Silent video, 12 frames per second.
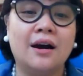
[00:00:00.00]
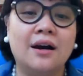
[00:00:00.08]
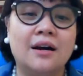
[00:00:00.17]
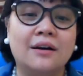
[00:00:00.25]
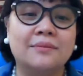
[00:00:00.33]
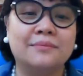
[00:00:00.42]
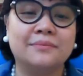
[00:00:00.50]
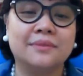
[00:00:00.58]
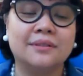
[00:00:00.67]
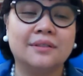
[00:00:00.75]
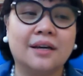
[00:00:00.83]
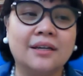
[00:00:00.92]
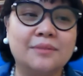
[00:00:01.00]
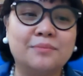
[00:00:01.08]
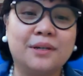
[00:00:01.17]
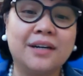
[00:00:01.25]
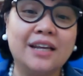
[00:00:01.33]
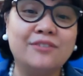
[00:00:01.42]
um, I am
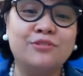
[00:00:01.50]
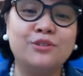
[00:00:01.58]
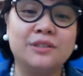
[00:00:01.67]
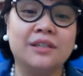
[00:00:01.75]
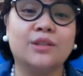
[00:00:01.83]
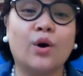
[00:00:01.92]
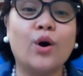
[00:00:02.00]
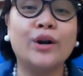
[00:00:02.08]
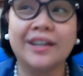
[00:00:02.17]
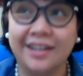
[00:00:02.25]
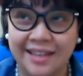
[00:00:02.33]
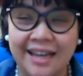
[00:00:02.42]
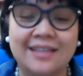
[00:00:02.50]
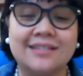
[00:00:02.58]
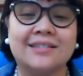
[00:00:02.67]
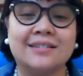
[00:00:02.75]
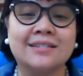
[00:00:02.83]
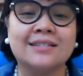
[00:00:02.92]
grateful that the
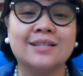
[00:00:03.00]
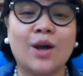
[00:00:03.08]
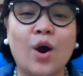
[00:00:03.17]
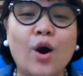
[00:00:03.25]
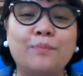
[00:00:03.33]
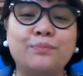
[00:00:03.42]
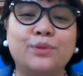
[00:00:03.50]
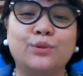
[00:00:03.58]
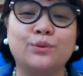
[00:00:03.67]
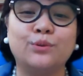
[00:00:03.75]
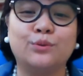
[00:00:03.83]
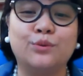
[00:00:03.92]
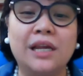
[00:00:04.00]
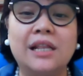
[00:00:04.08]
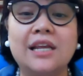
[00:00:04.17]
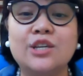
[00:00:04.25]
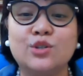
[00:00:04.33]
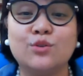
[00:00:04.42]
organizers opt to
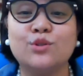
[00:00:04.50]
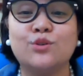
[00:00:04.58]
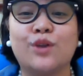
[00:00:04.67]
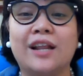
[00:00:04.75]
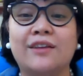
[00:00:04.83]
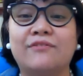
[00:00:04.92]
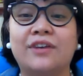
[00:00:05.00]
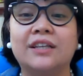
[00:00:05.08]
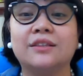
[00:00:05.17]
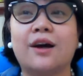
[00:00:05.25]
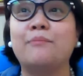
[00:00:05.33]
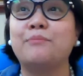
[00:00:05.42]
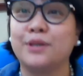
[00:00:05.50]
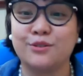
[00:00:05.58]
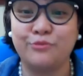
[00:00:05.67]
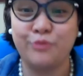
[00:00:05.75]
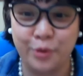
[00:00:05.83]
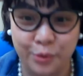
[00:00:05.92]
really choose relevant
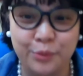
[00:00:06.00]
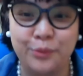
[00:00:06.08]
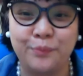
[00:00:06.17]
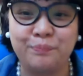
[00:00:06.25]
topics for you.